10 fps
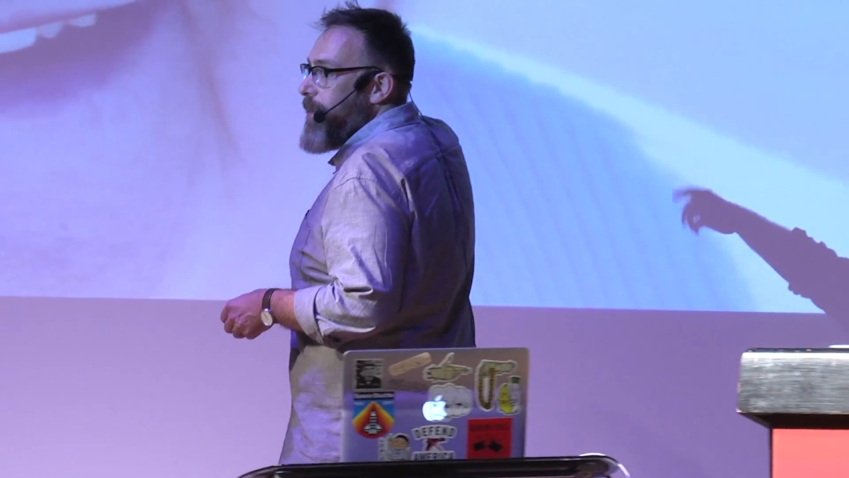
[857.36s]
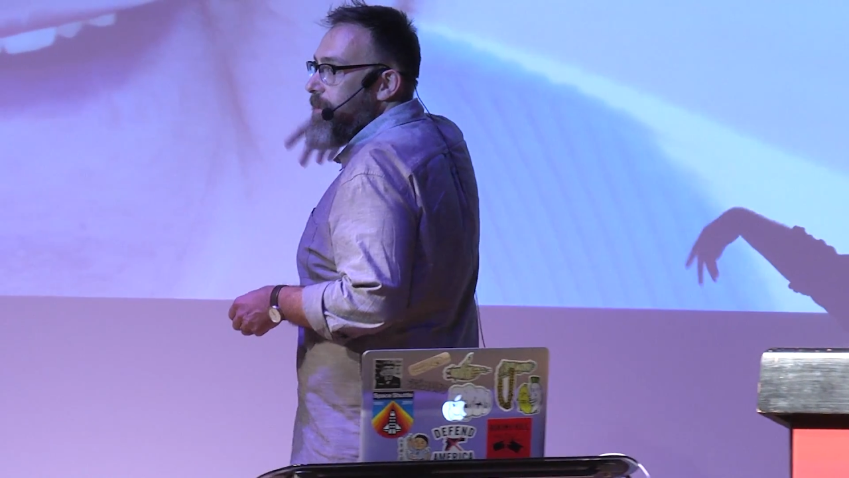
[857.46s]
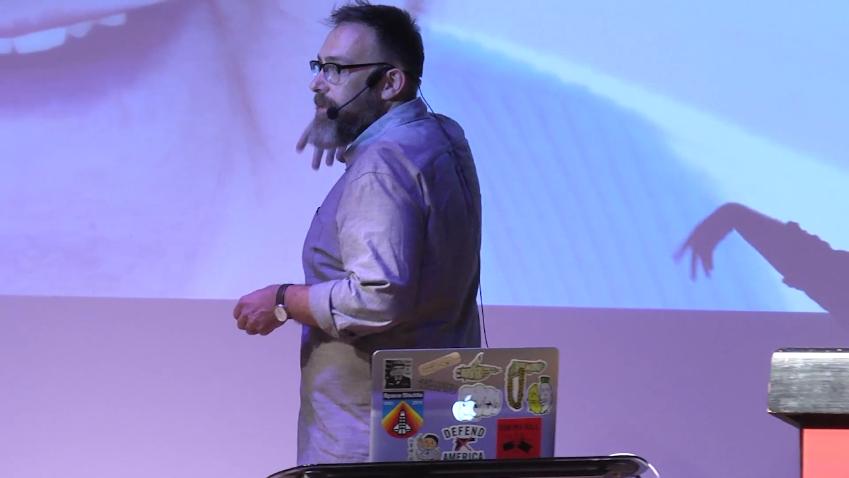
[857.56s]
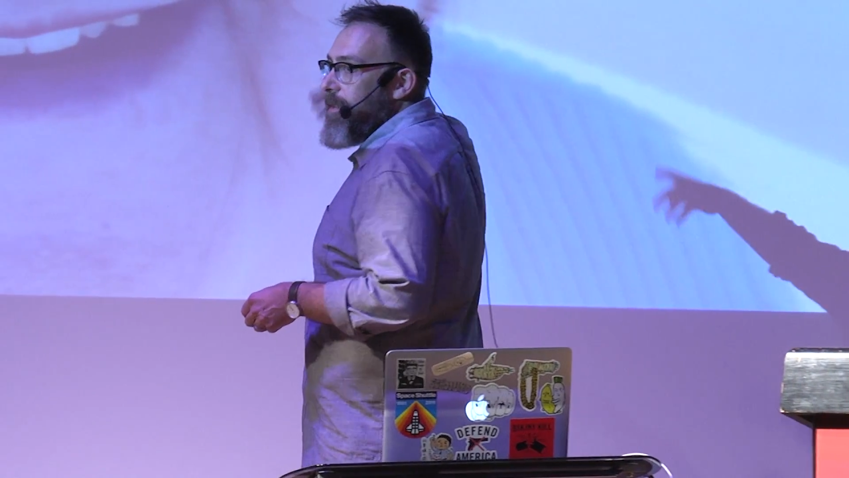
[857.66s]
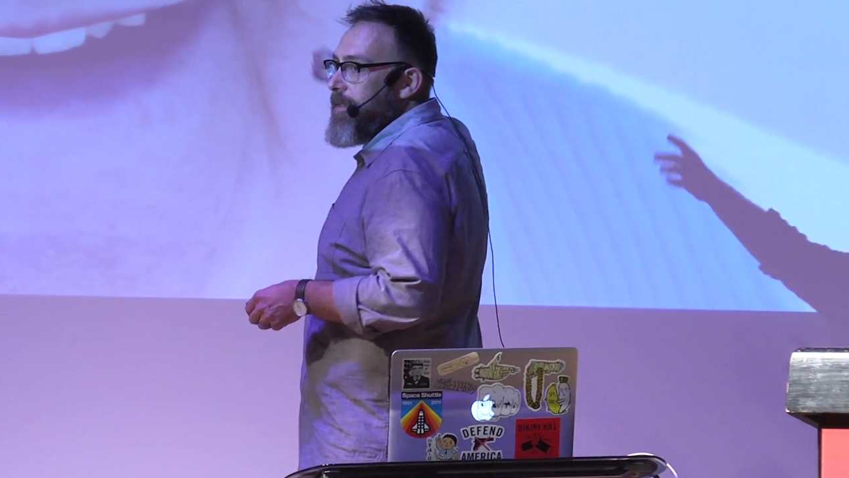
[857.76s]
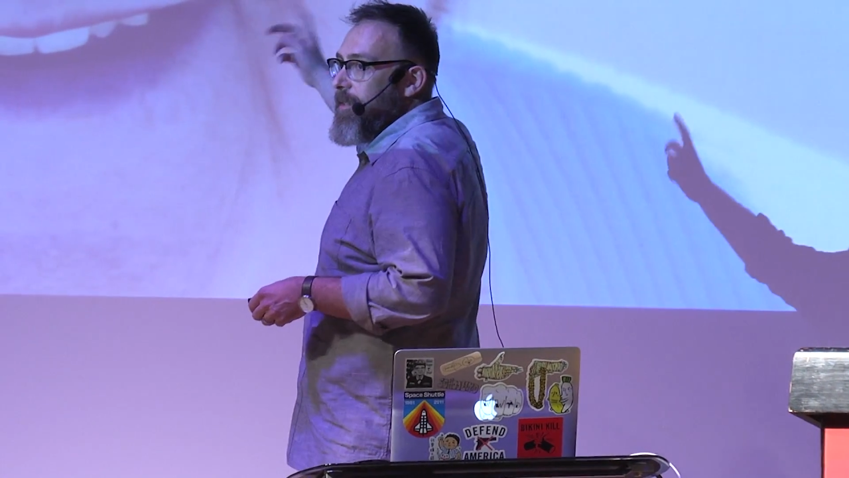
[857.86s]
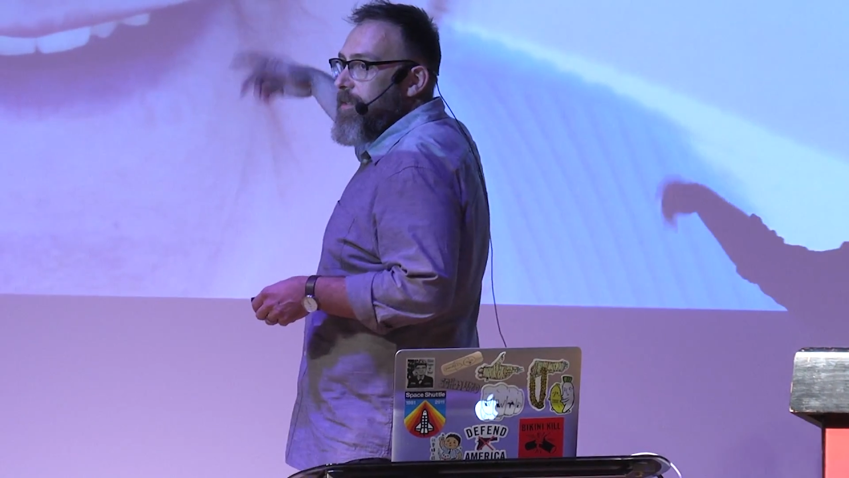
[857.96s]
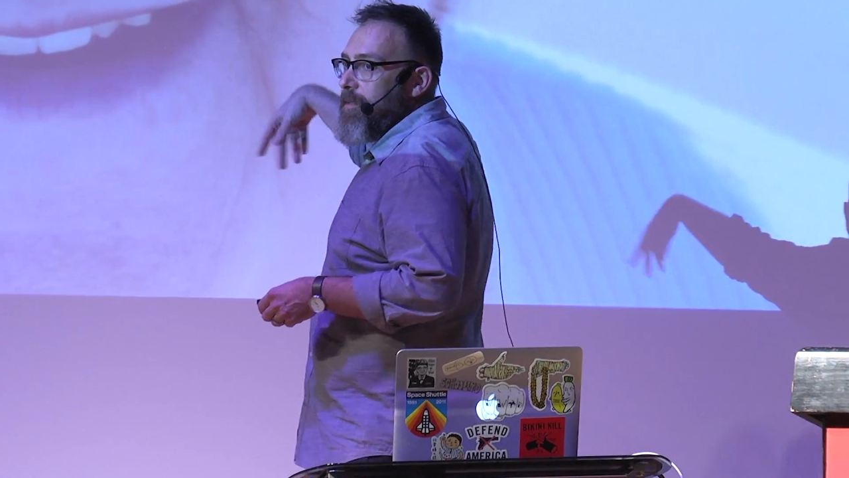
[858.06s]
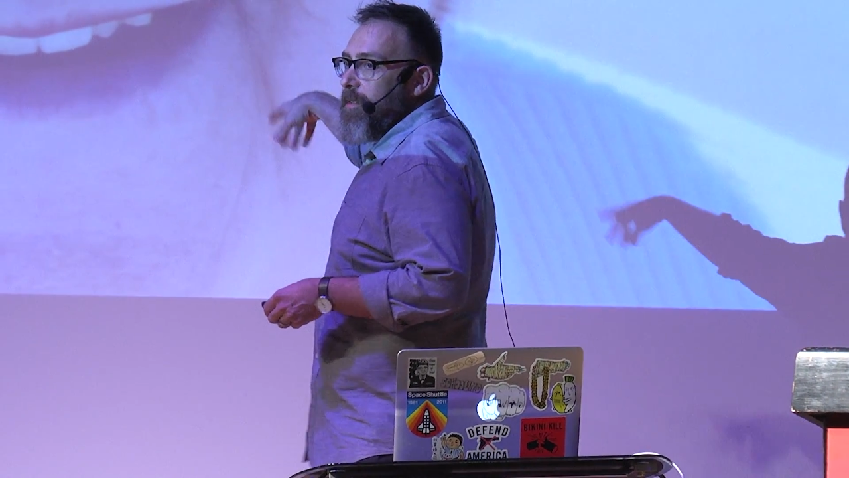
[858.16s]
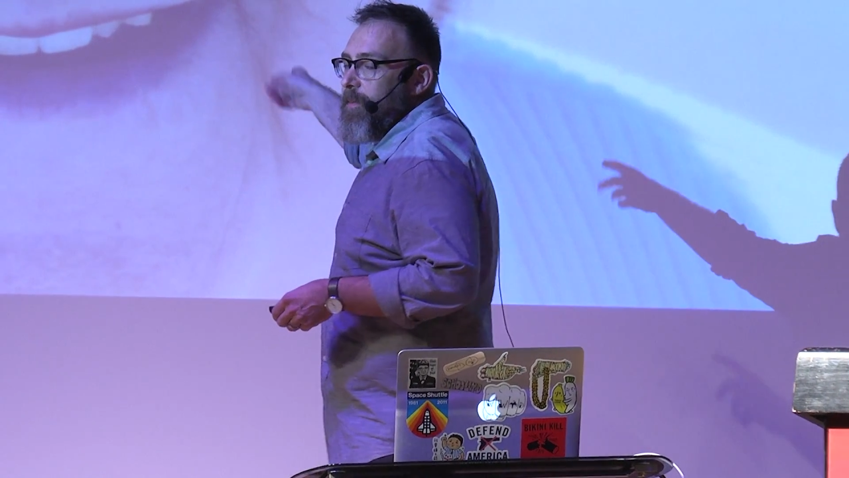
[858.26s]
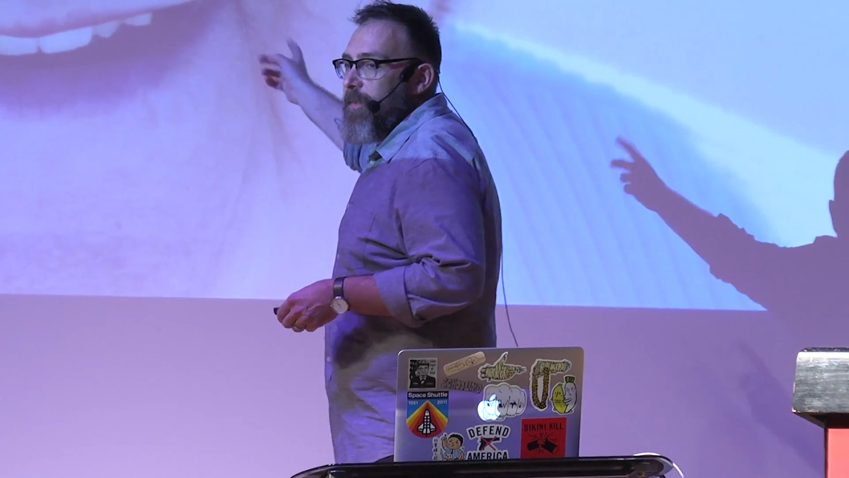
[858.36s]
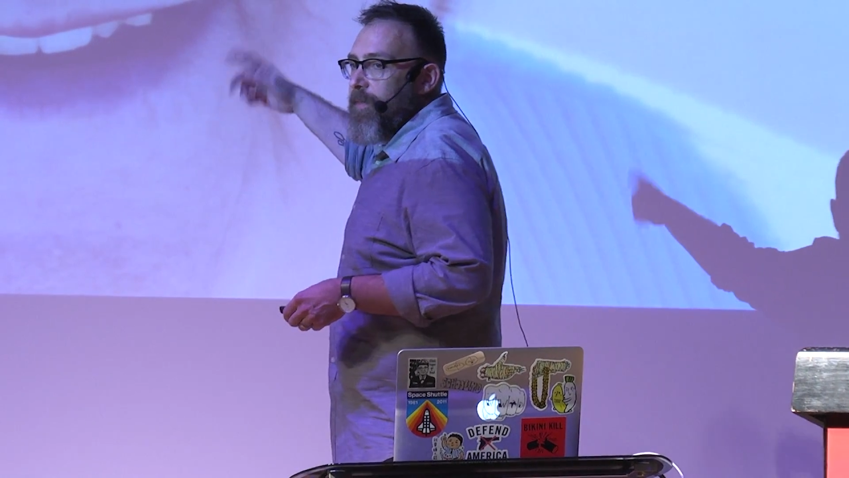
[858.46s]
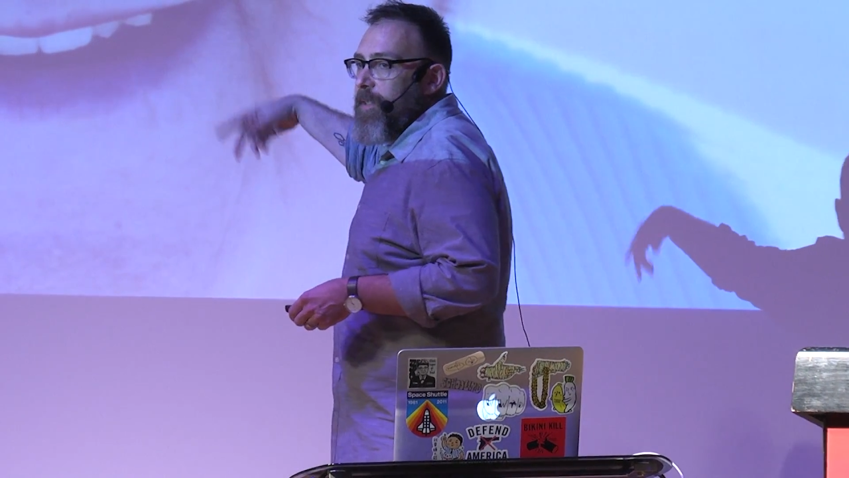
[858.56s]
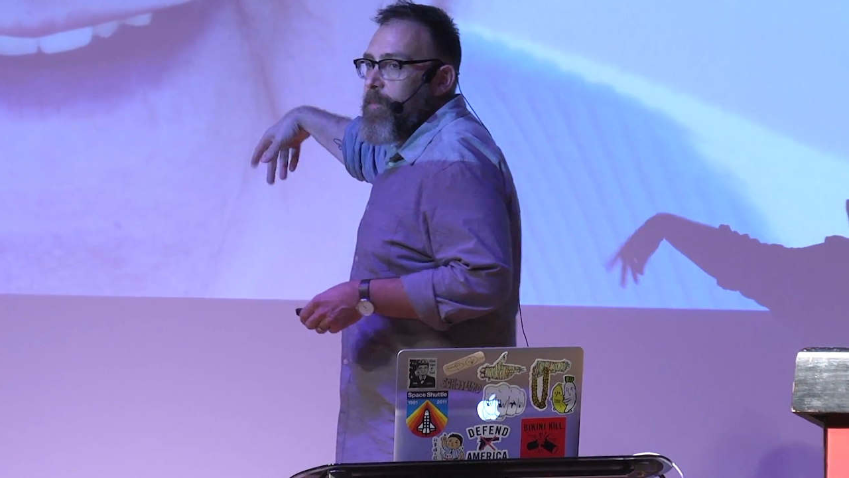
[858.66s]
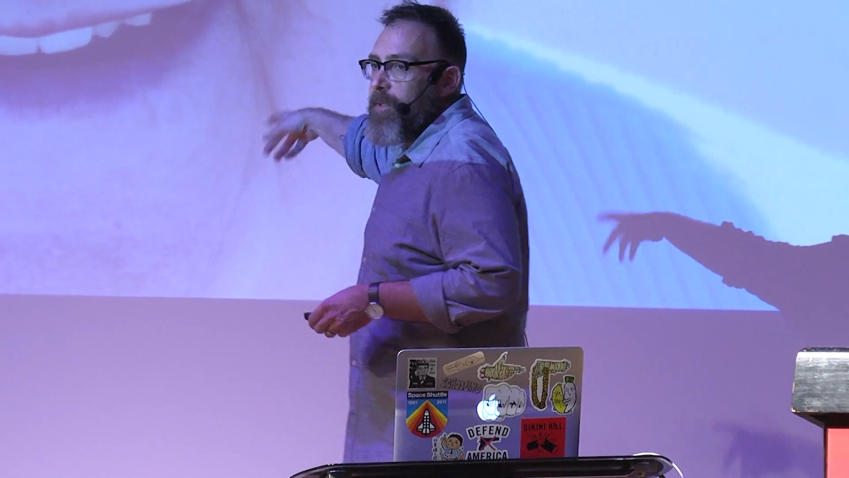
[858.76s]
post it on Instagram and
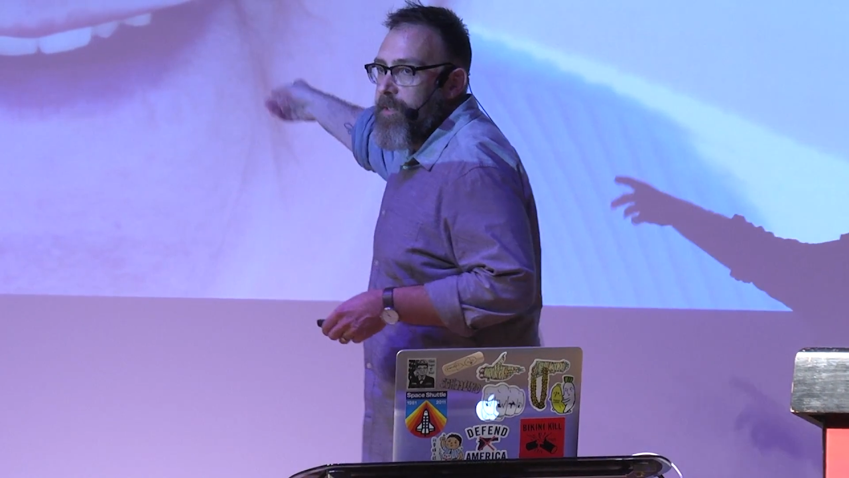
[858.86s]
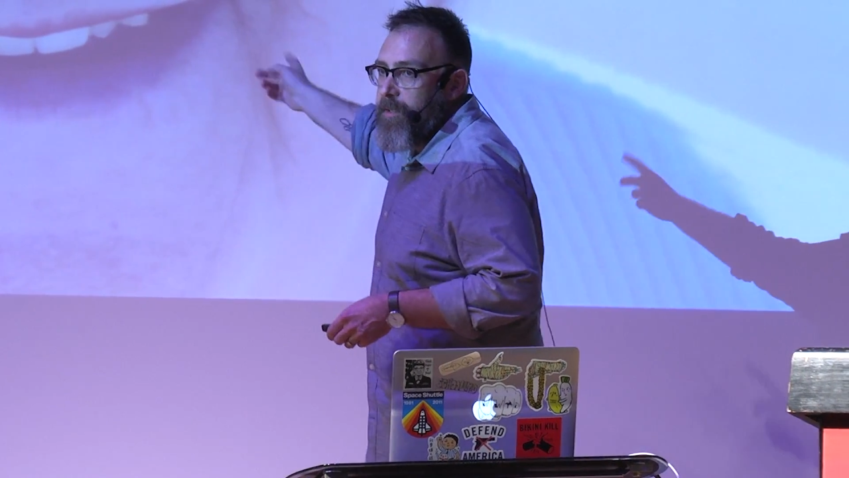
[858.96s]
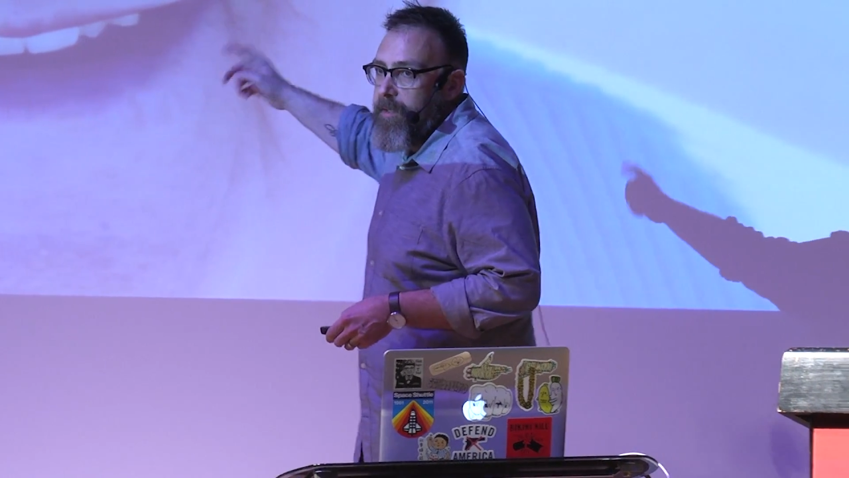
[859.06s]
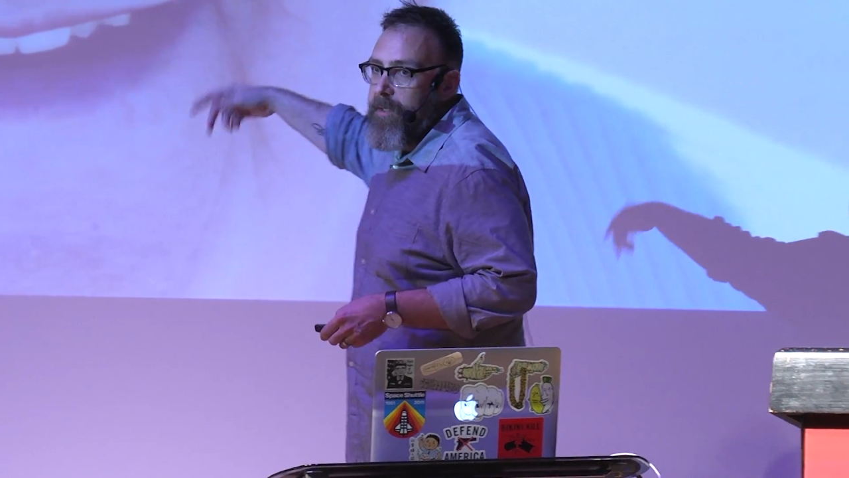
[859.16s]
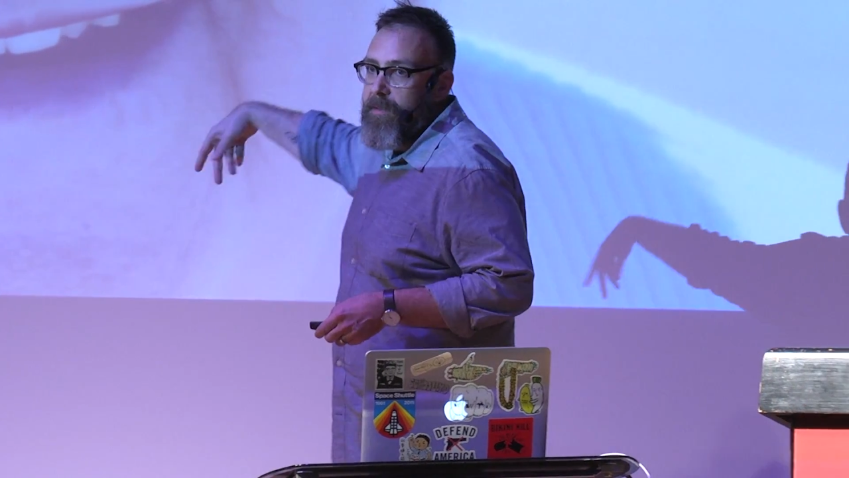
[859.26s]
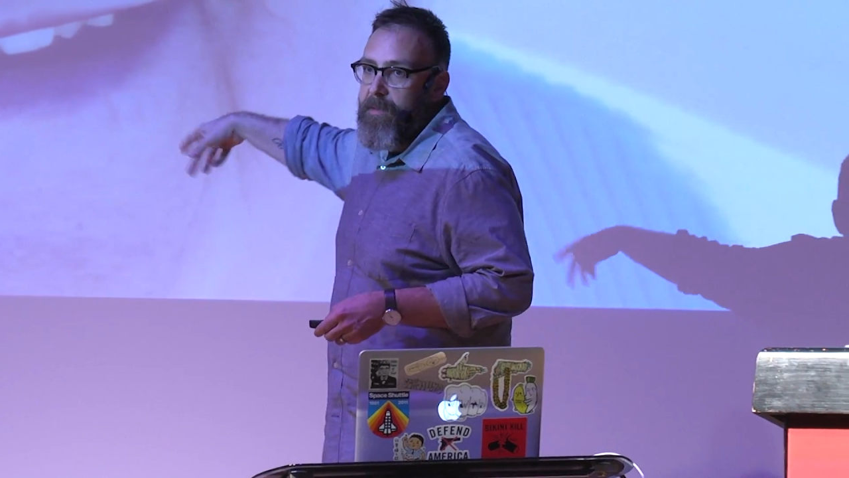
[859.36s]
Facebook and shit.